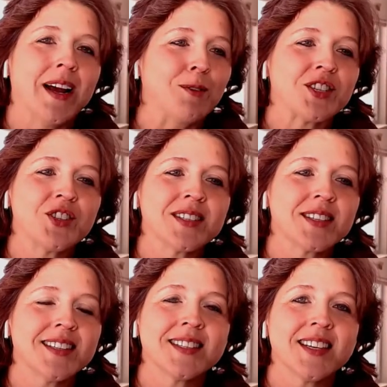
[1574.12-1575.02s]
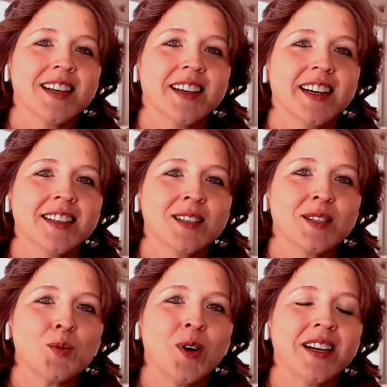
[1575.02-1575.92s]
I was just going to say
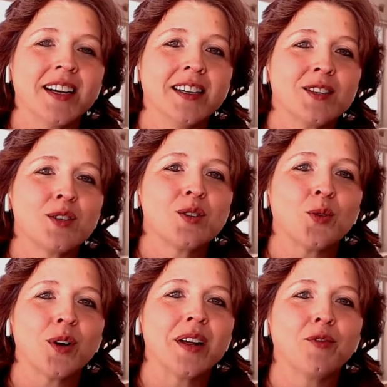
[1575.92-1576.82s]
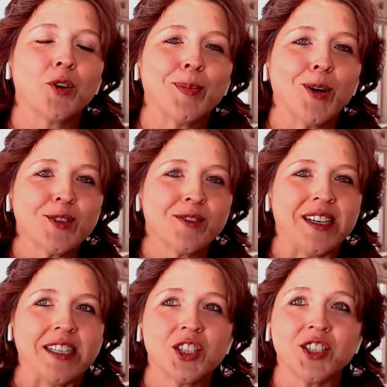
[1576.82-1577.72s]
is, what a story for
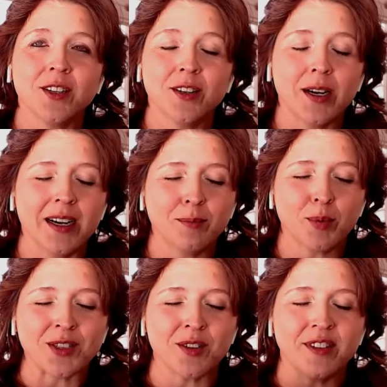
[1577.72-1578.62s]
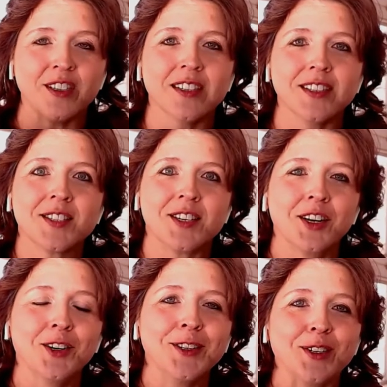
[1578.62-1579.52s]
perseverance. You
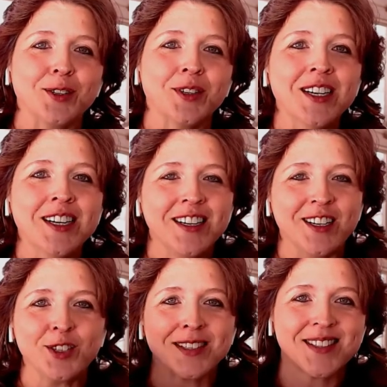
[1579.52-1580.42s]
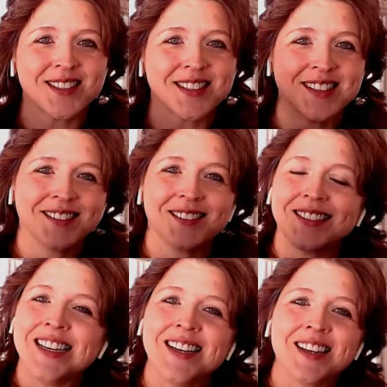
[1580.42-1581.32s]
know, you just
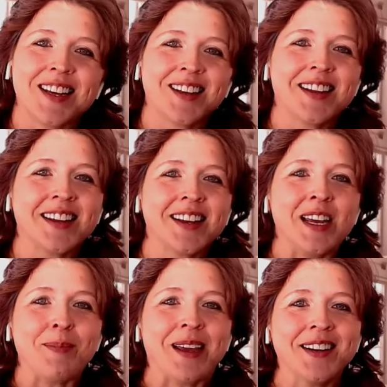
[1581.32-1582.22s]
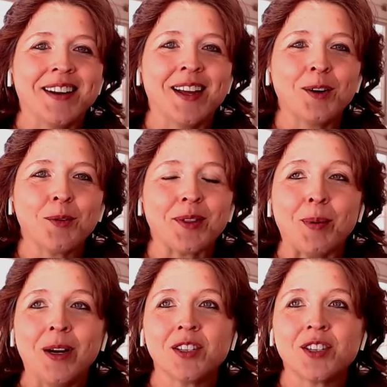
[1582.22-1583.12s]
keep getting hit with the
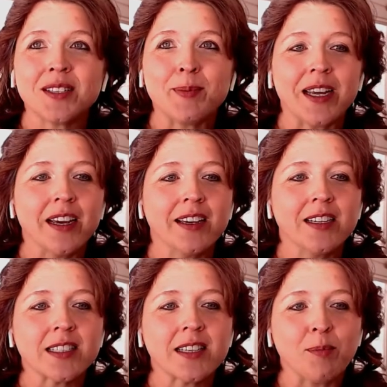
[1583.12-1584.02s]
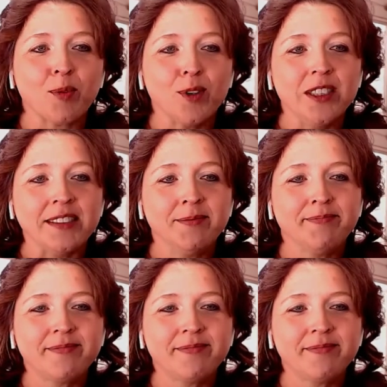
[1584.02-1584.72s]
punches, but yet you just keep rolling.